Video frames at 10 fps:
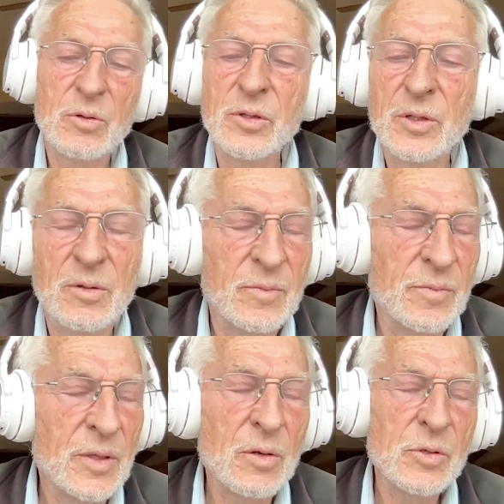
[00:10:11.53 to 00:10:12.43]
No, no,
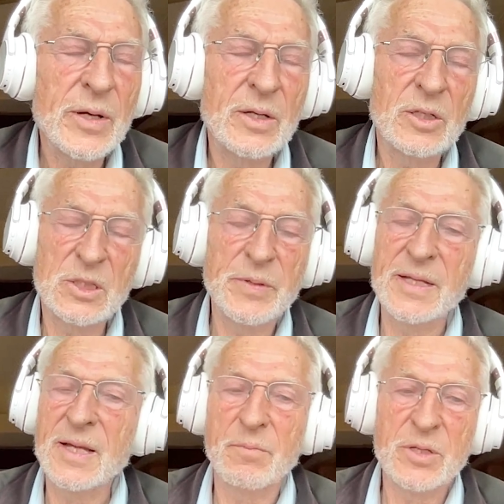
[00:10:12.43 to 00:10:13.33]
no, you are not
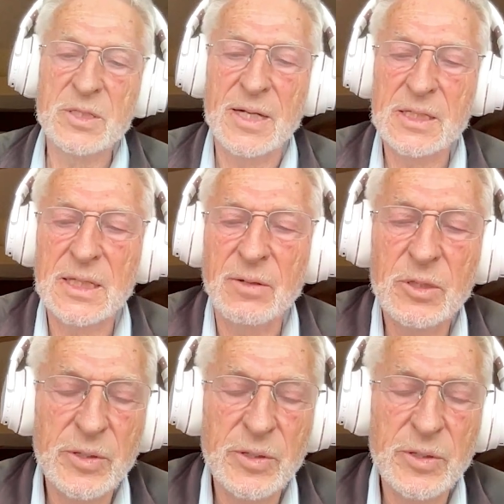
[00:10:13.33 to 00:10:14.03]
speaking imprecisely.